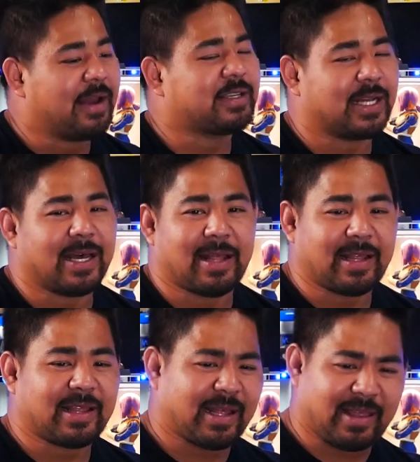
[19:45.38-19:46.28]

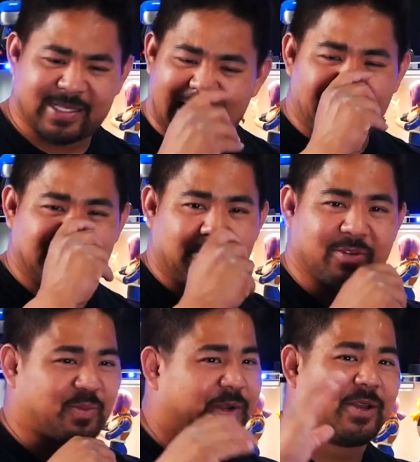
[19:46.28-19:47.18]
actually like the time jump was
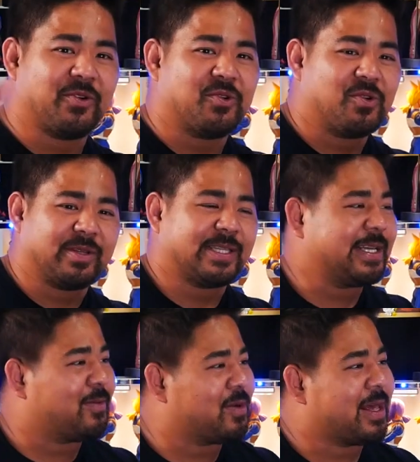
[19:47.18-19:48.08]
pretty cool.
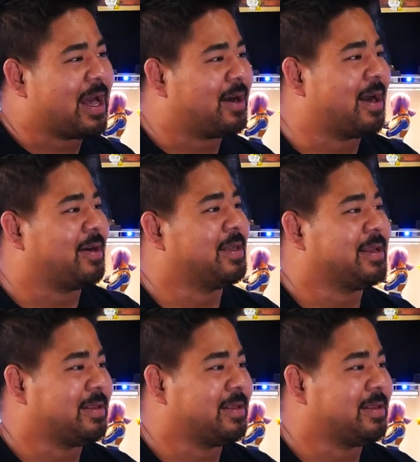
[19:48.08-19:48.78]
Seeing where how they